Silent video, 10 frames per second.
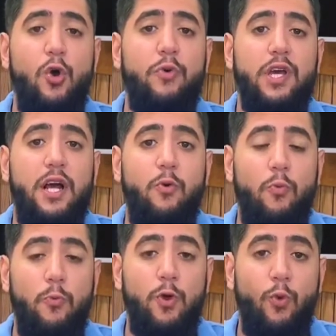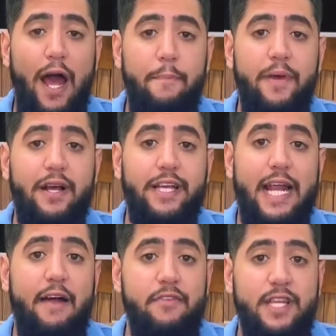We wipe and clean
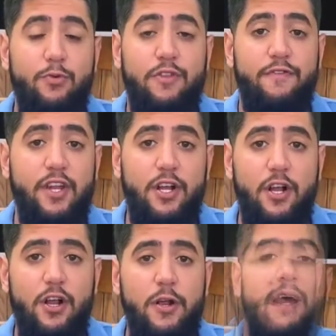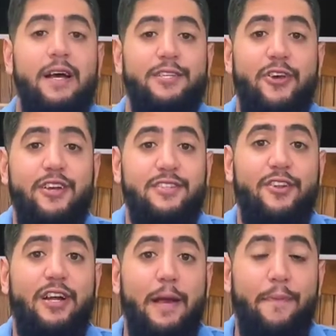everything with vinegar. So here's a
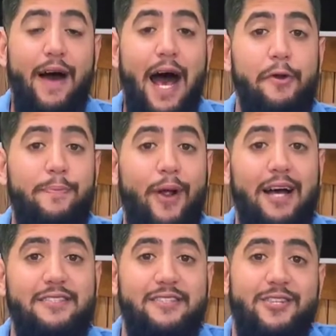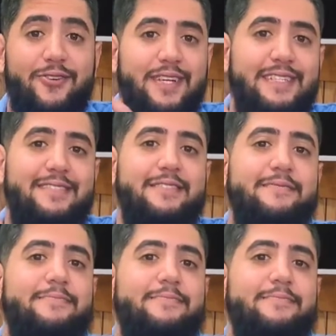little clip of how we process the greens.